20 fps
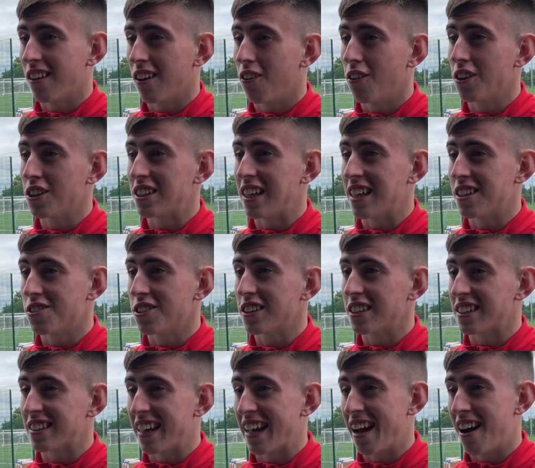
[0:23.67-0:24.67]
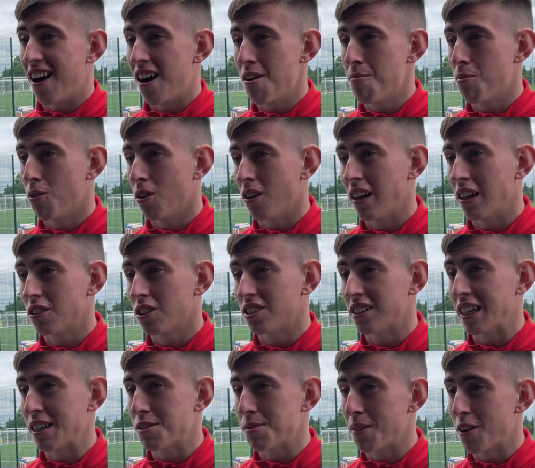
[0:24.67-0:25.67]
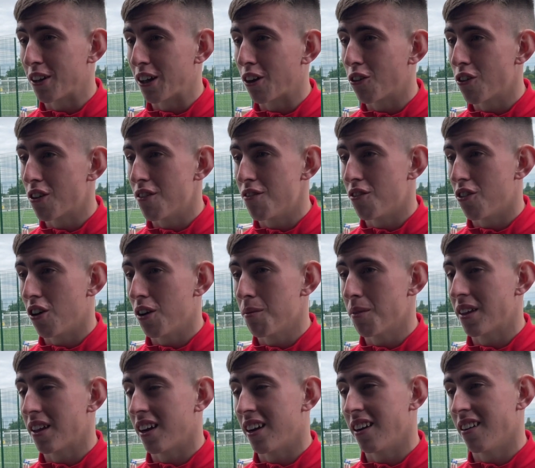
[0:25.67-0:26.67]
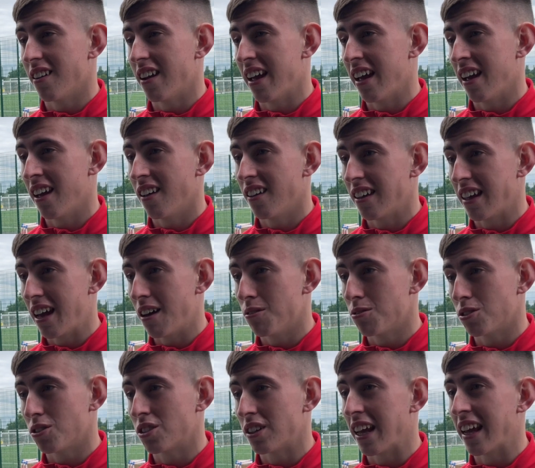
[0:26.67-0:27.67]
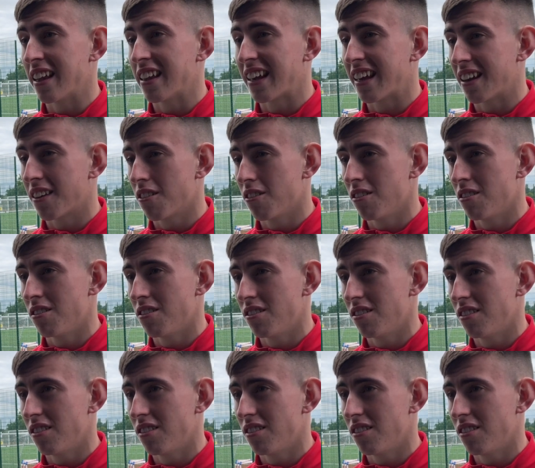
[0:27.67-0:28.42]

Irish lads like to stay at home, but it just seems to be like a good environment here. And uh, yeah, I was just keen to get it done.